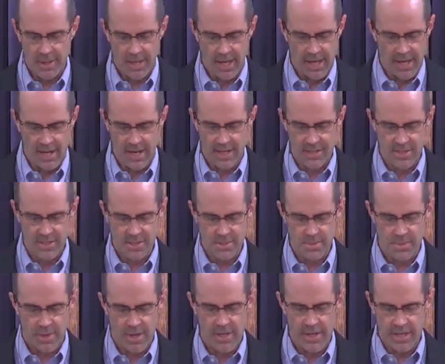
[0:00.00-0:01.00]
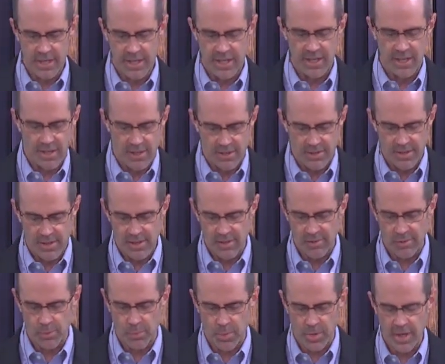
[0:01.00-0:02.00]
And I just want you to hear
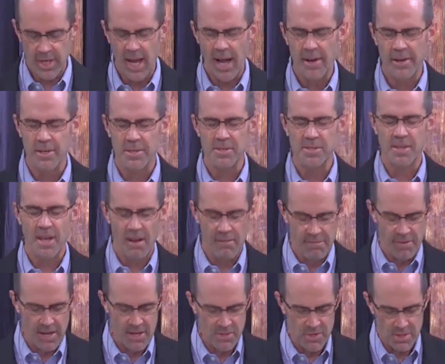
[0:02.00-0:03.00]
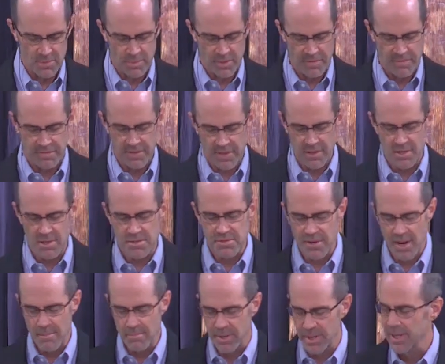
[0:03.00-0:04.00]
this work out your salvation with fear and
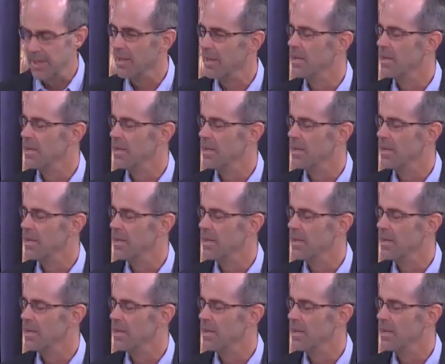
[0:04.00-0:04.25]
trembling